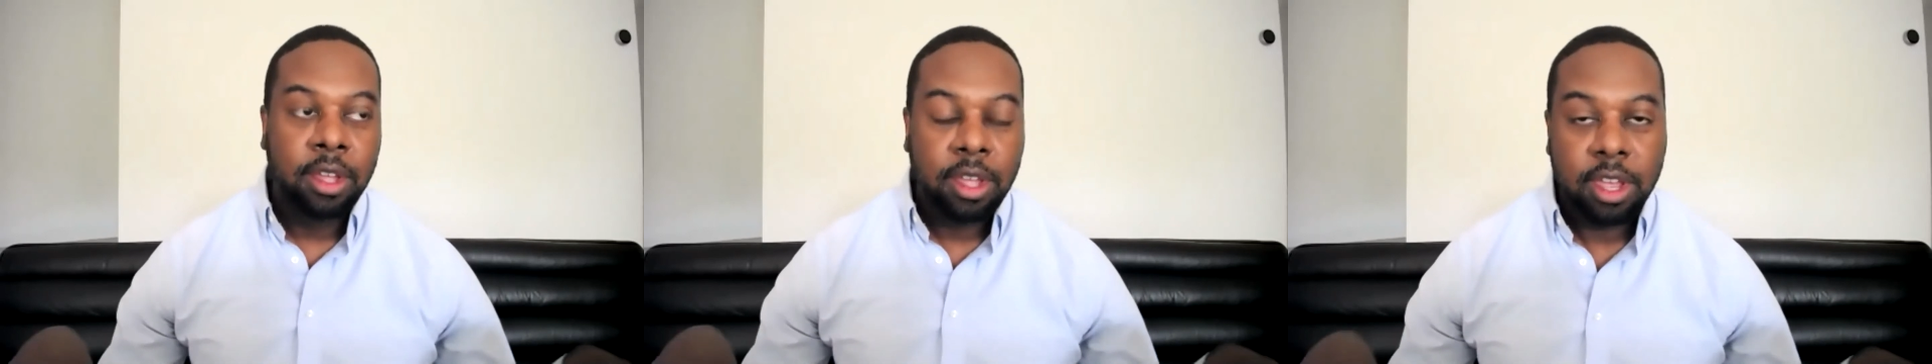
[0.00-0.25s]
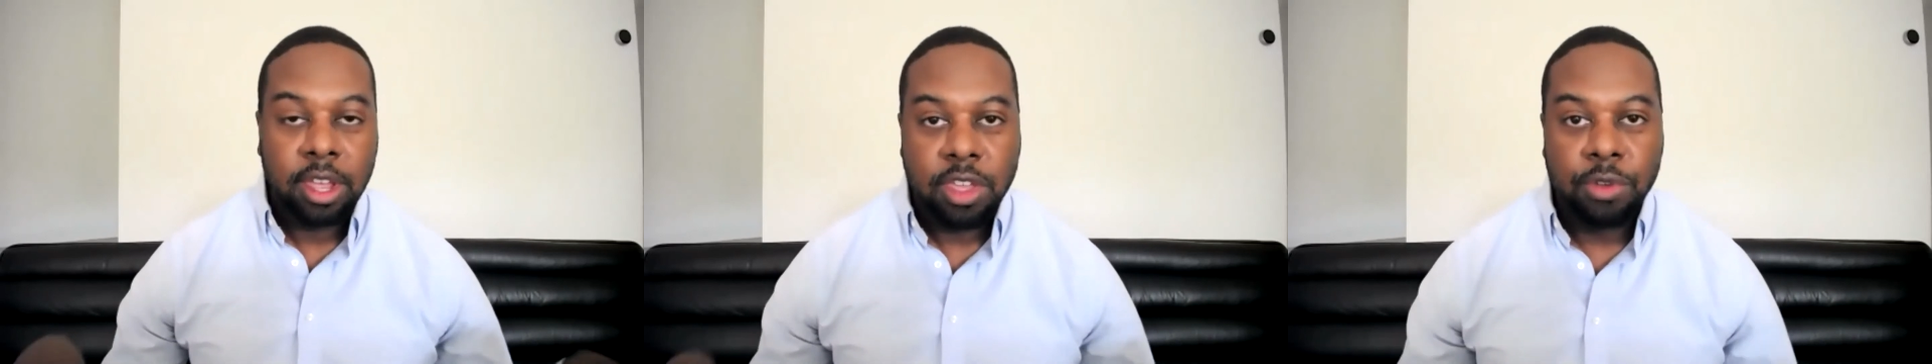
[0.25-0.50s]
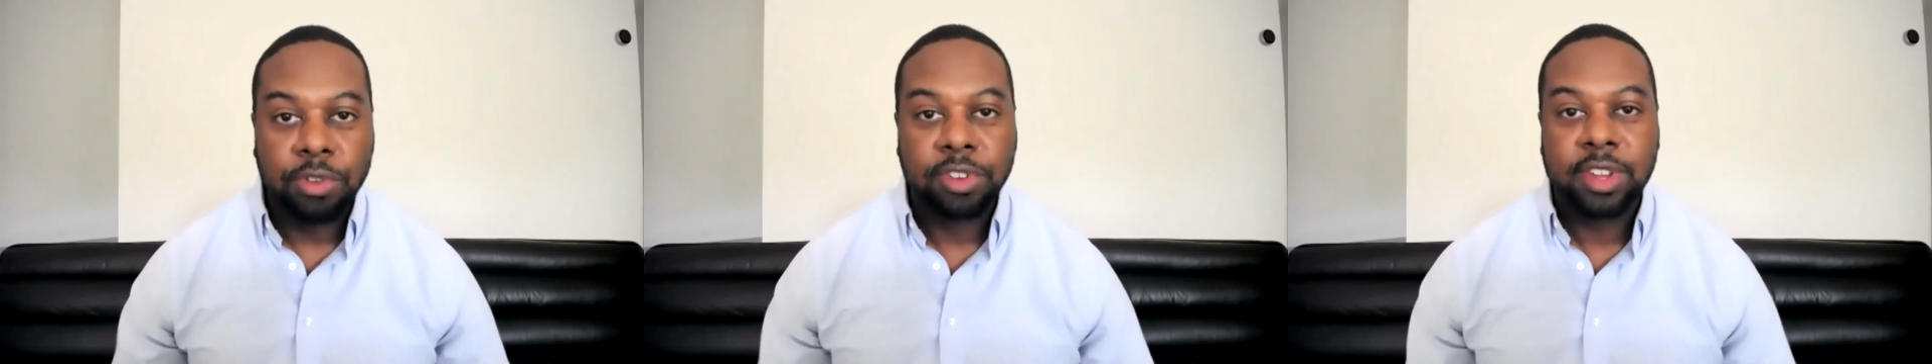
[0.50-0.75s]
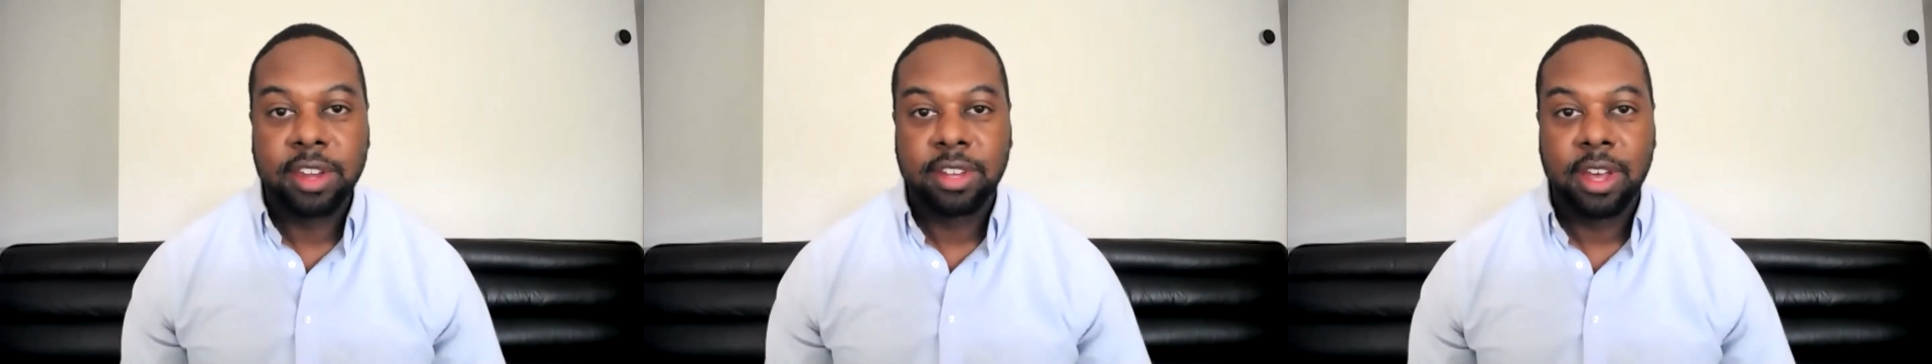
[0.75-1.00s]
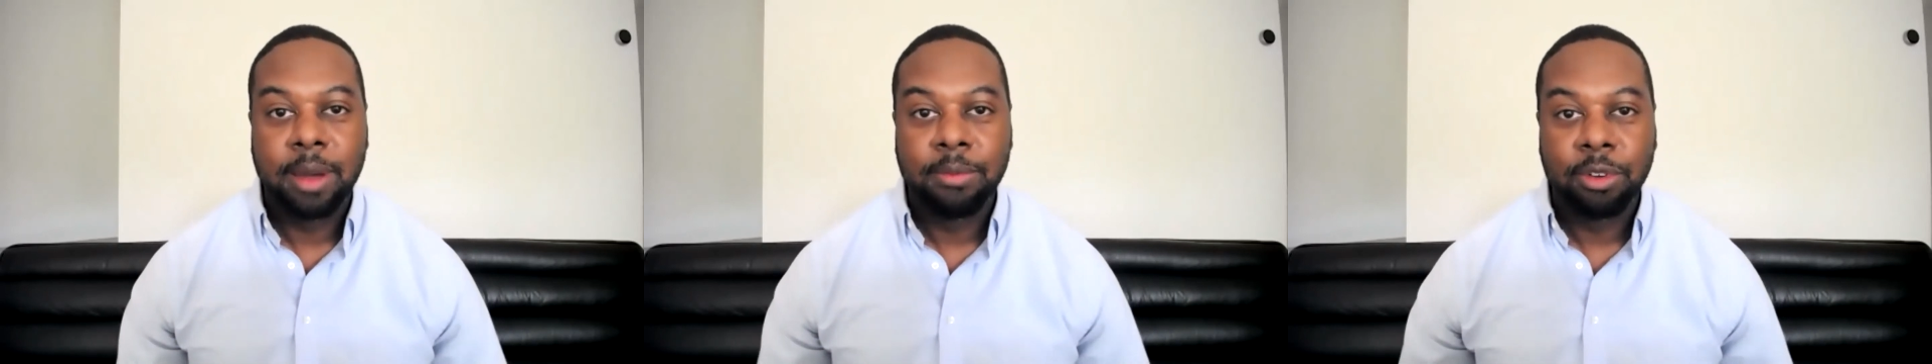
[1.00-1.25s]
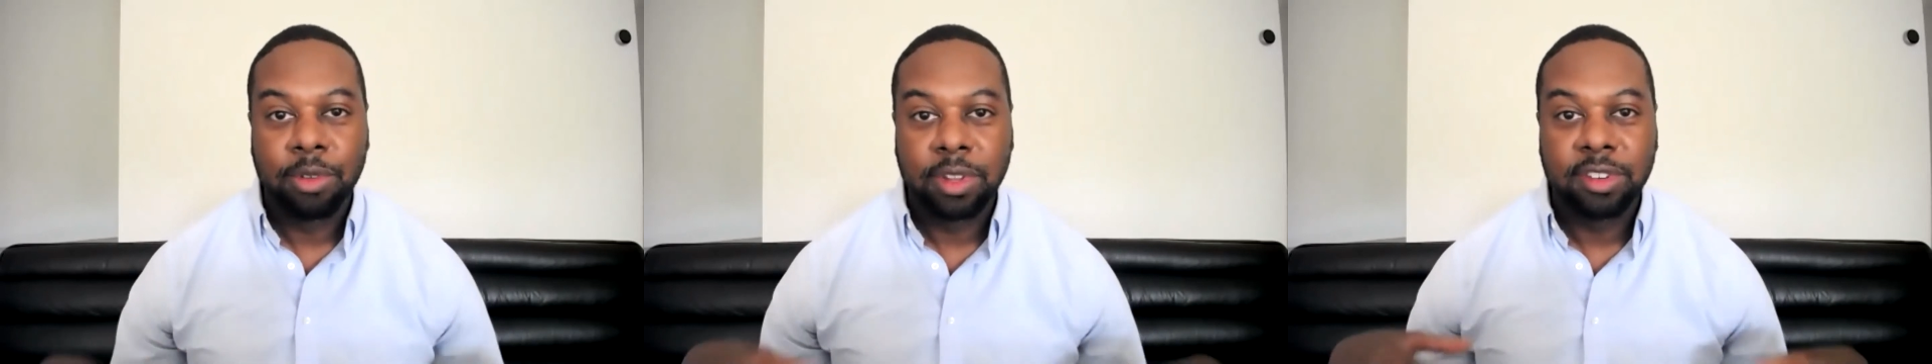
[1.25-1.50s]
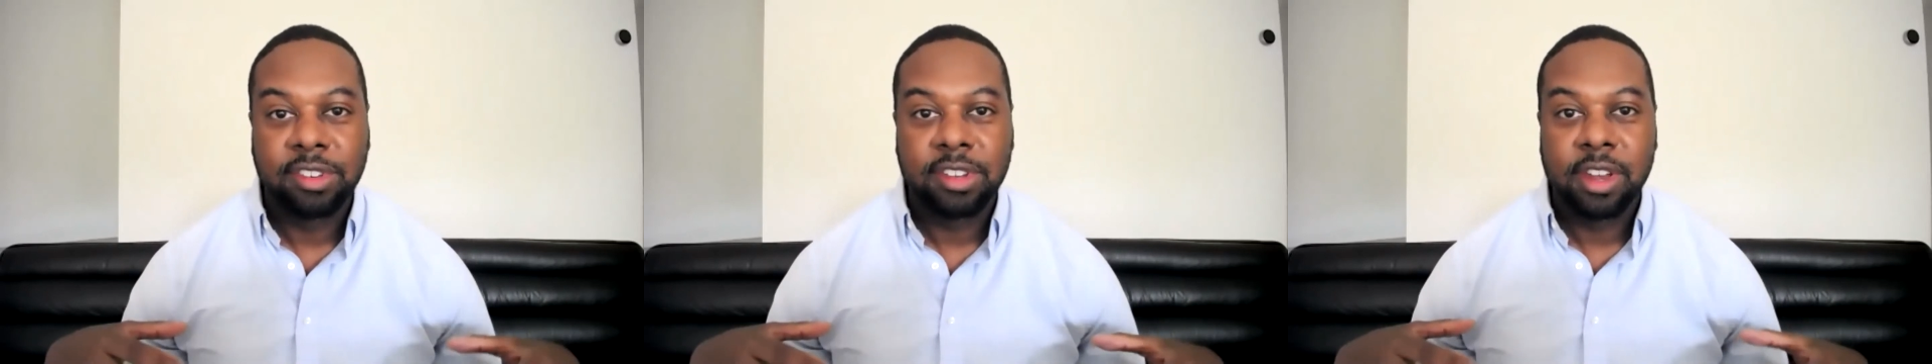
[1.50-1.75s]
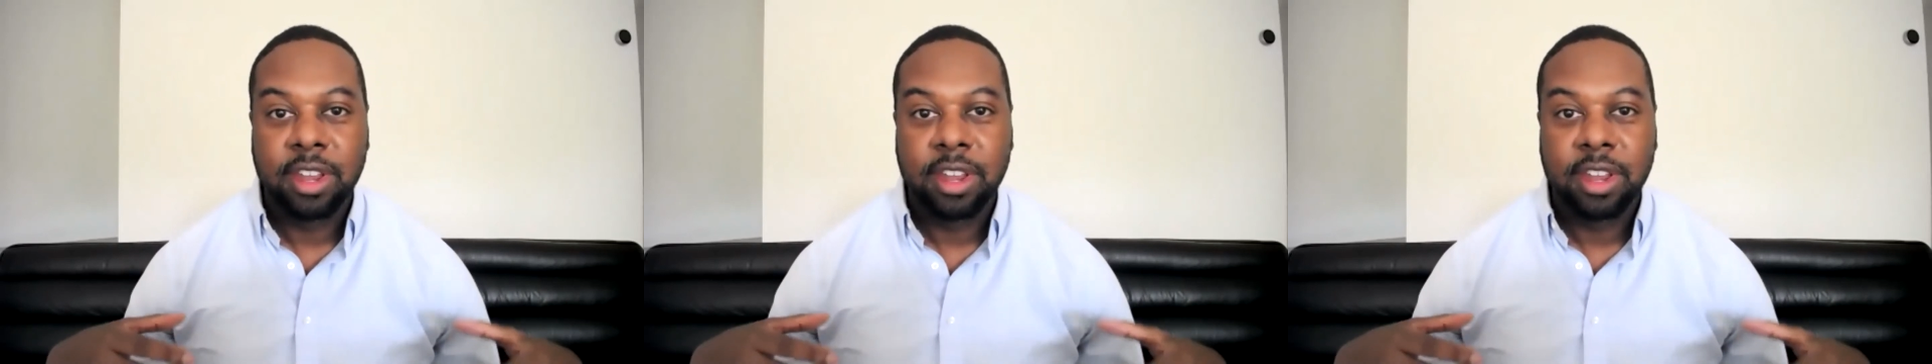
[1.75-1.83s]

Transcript: and used that time to really study